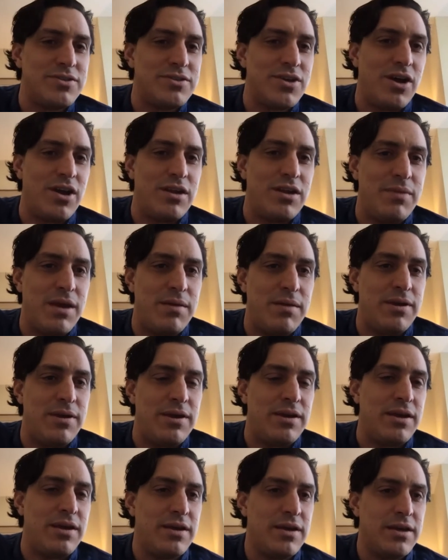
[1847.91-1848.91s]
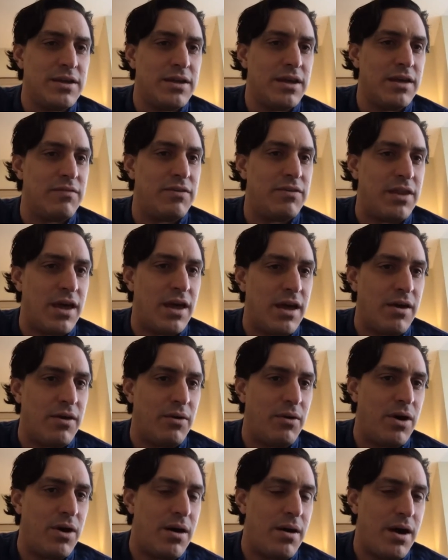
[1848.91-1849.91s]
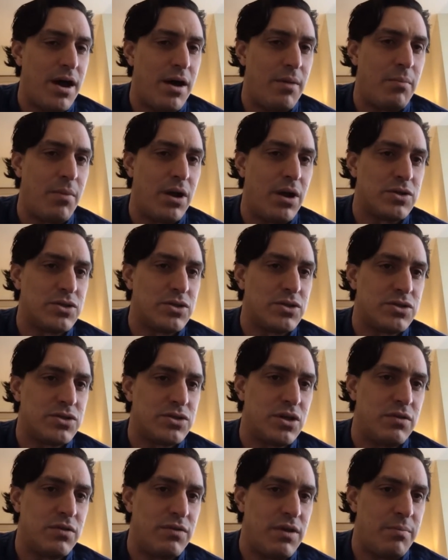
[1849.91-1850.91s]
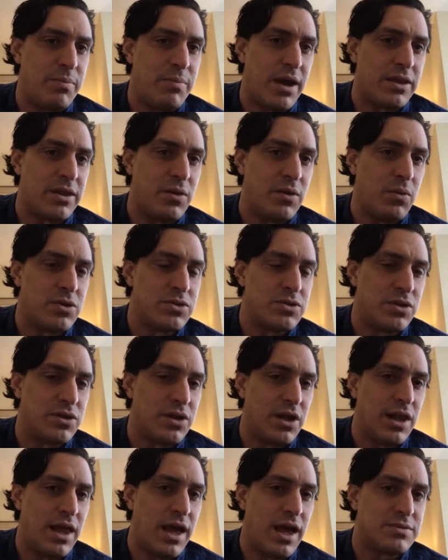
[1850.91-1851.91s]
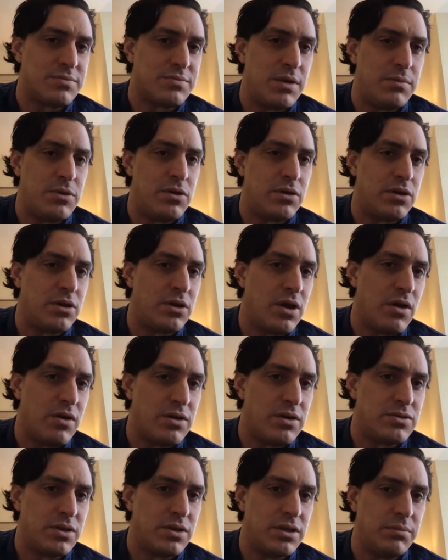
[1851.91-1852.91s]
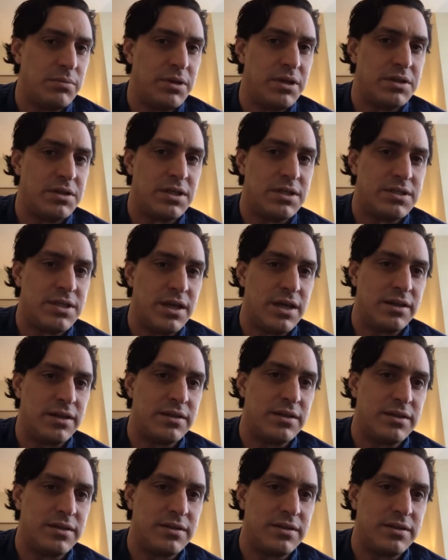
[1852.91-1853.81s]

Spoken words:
Charlie, maybe given how much sort of impact there was on the glass, maybe you could go into a little bit of detail.